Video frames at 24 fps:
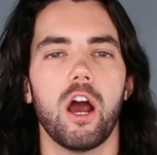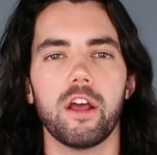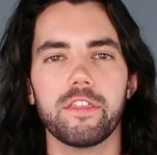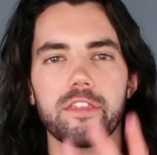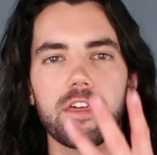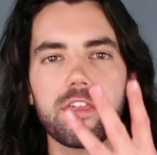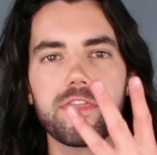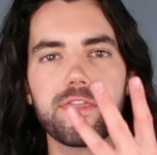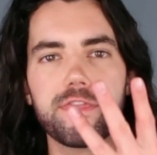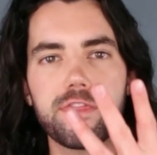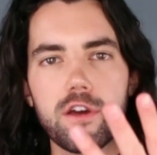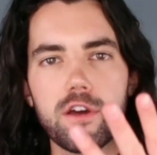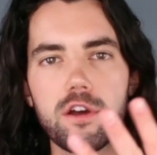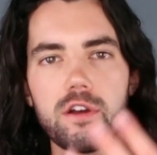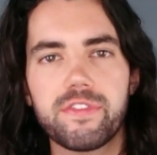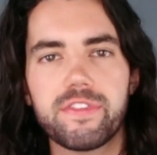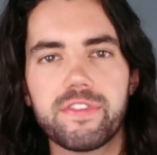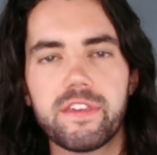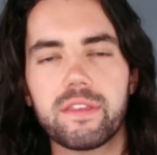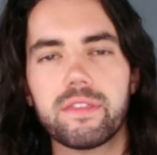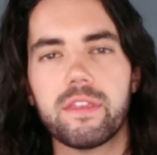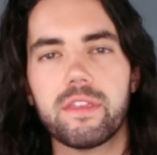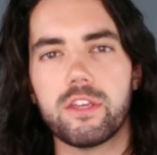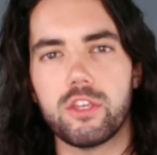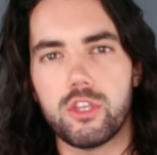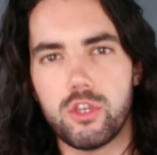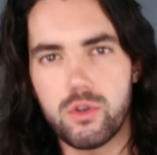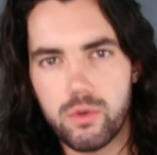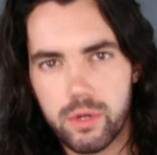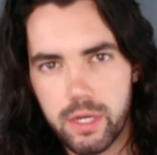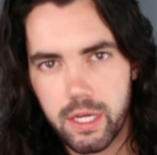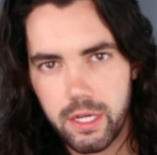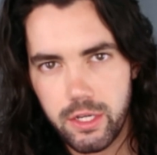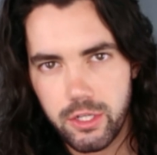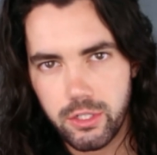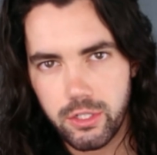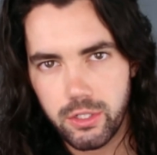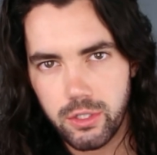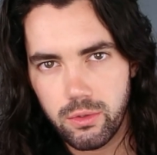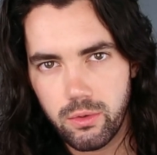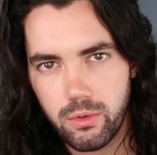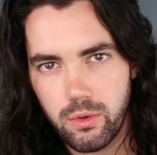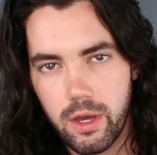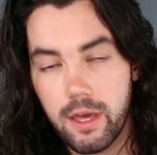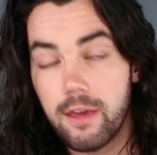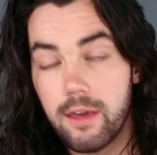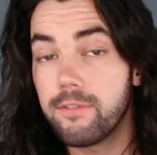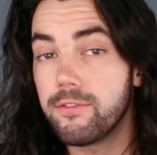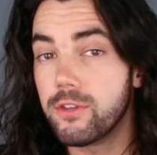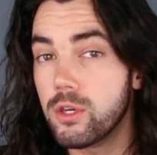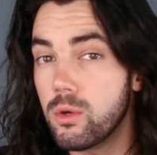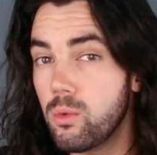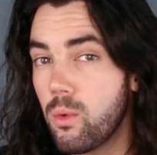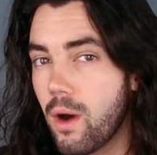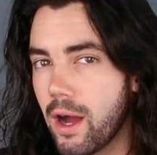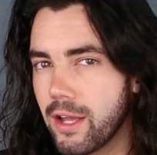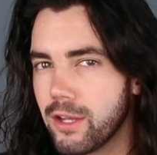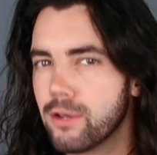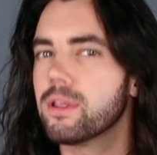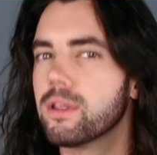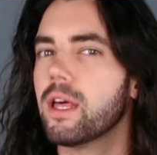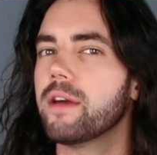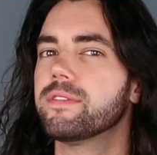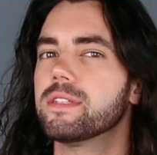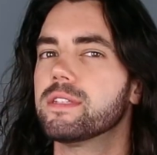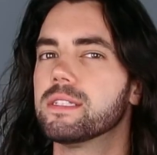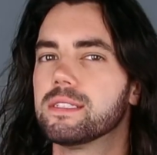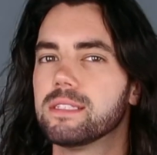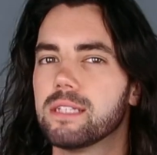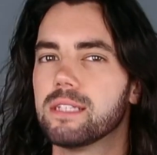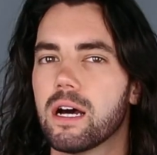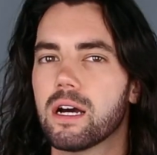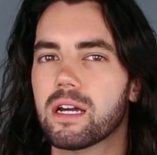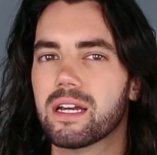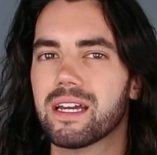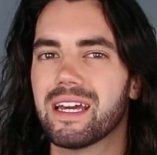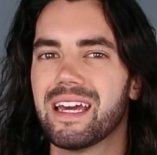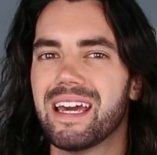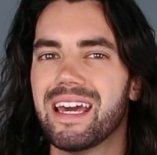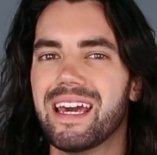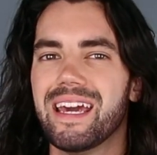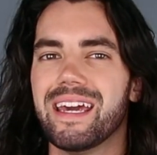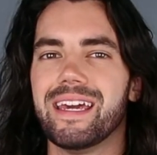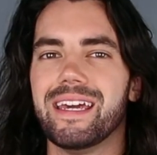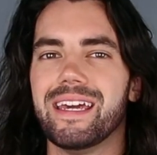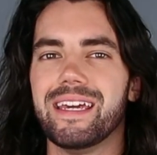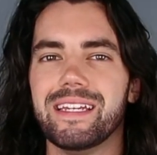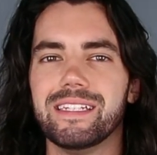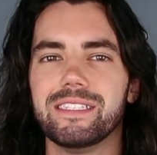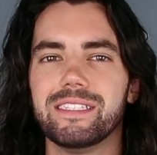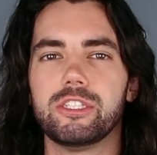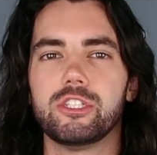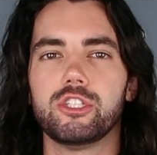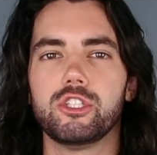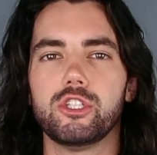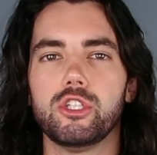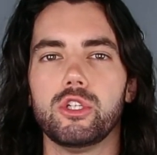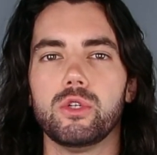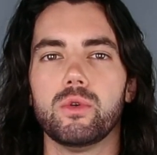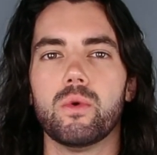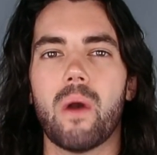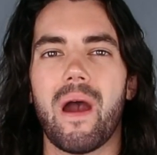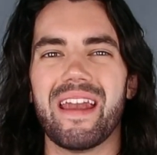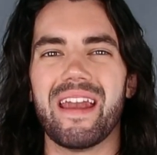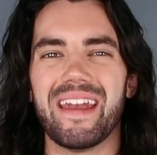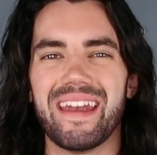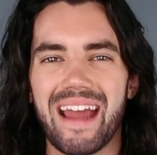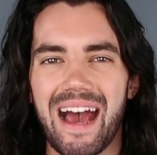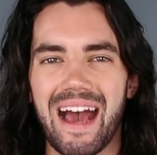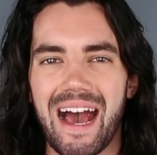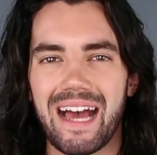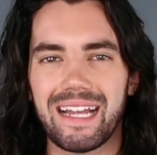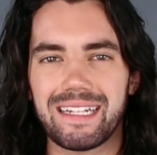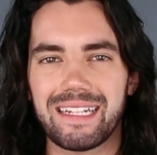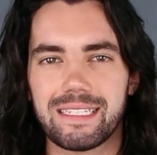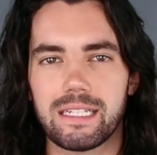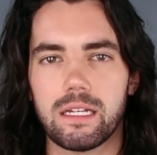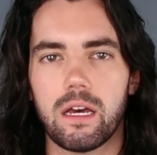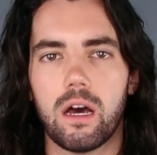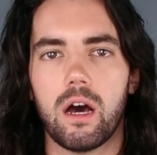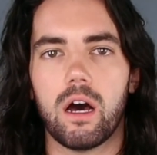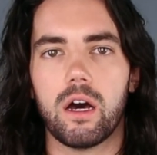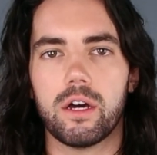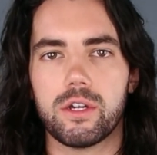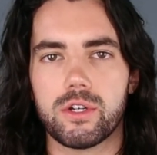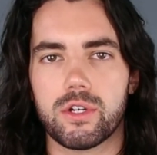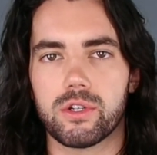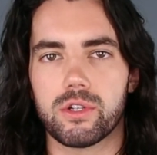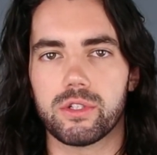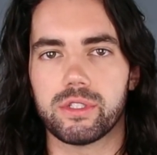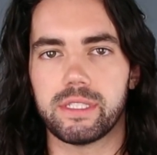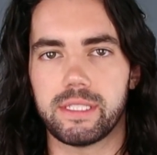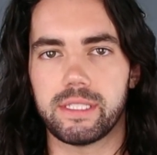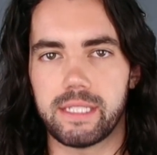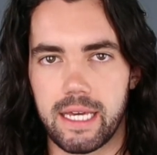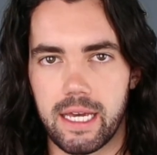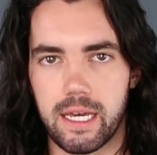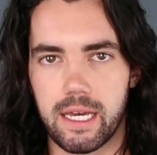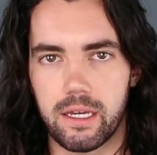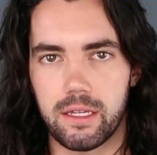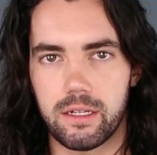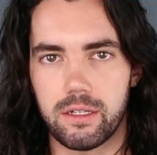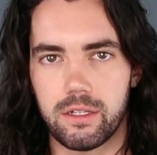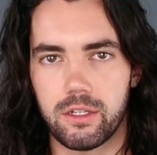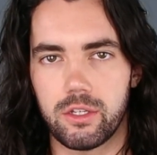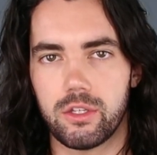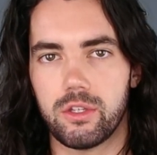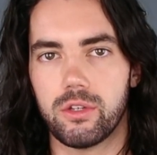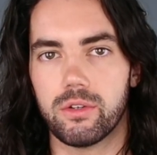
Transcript: All right, the third thing that you can do if you want your life to suck is to not understand